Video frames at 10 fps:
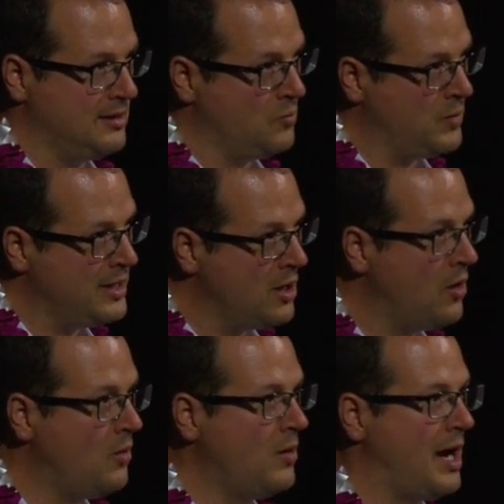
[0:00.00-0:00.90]
we
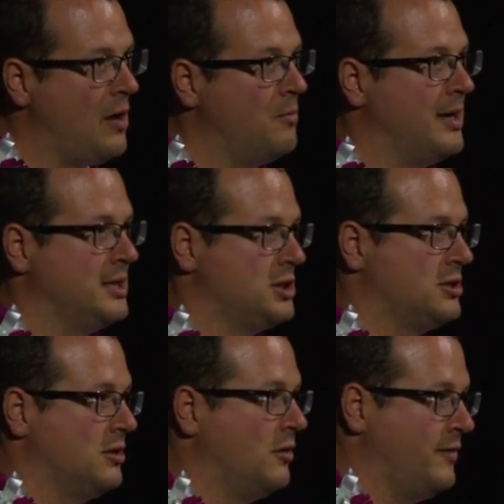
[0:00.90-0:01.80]
know how
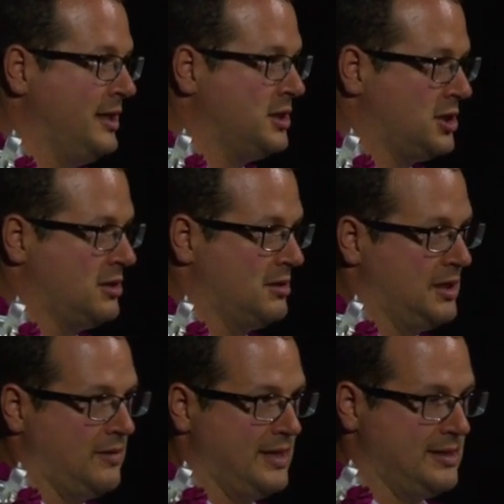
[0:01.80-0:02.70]
much of each
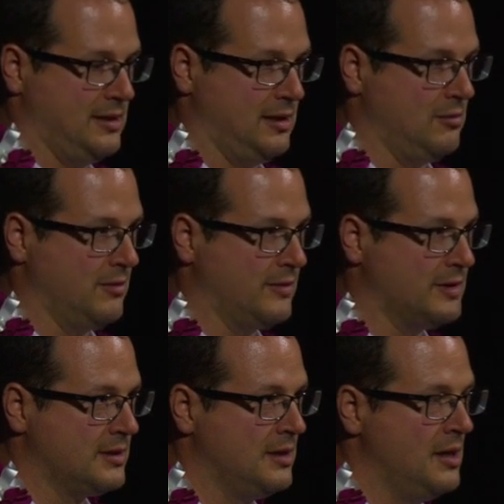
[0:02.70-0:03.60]
there is in the
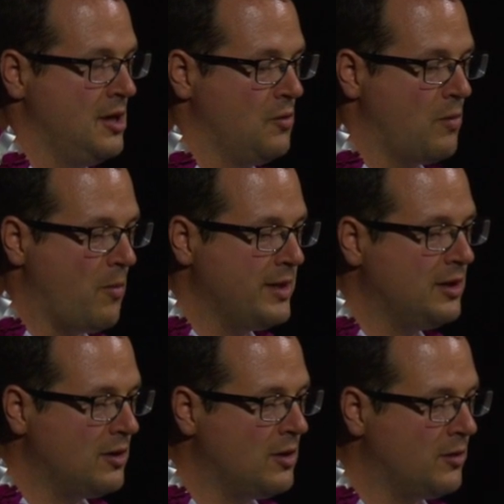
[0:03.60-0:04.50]
universe. What we
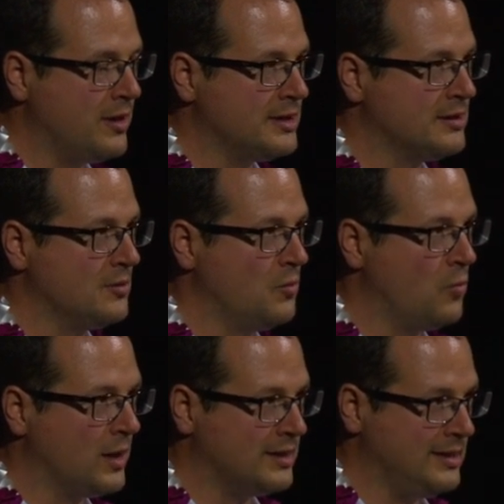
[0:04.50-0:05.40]
don't know is
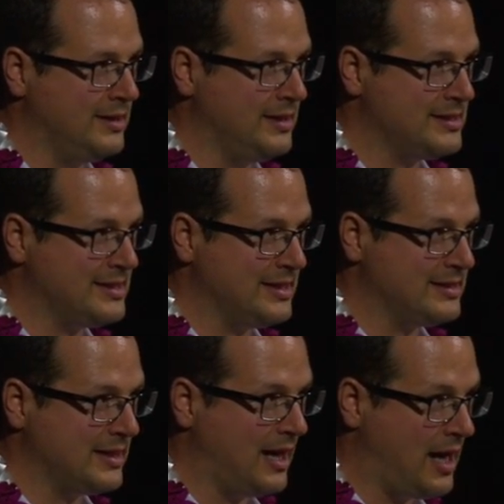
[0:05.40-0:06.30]
what these
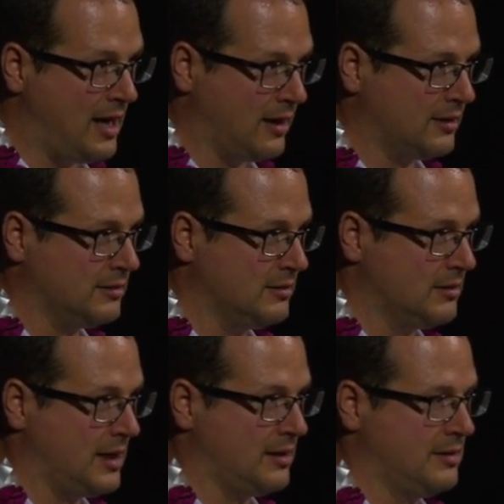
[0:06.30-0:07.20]
things are,
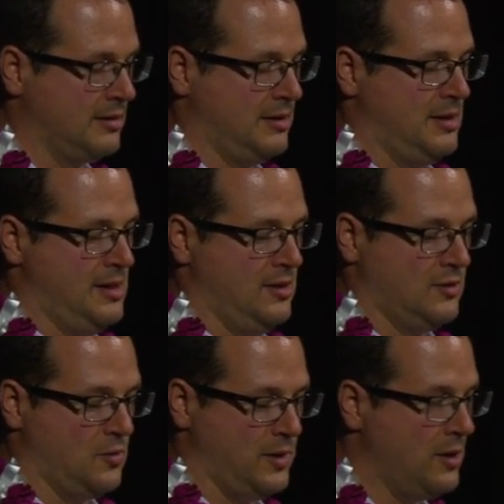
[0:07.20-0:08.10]
okay?
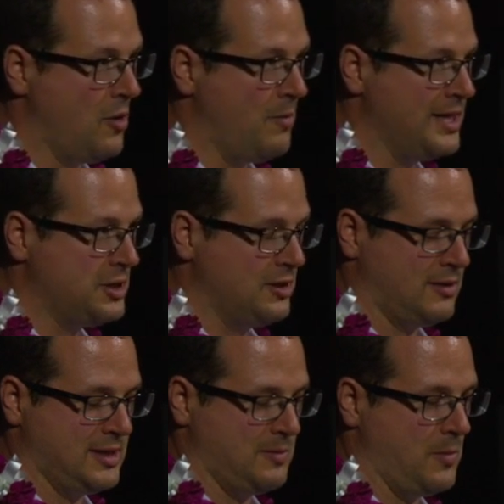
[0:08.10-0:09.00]
So we know how much there
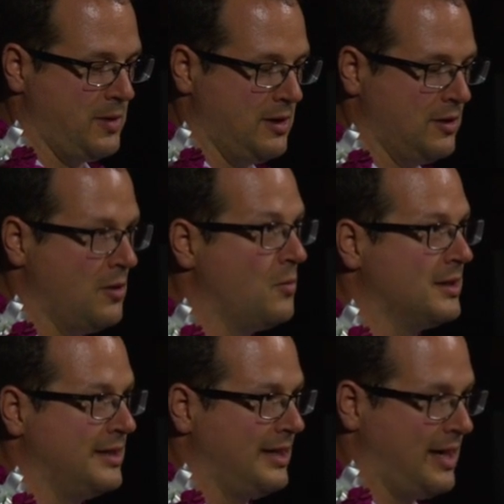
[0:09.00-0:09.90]
is, but we don't know
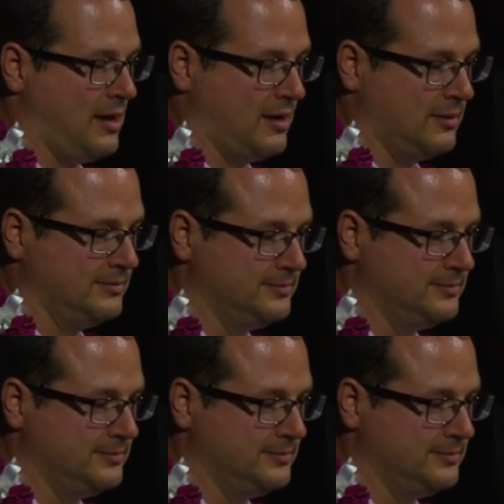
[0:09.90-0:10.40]
what they are.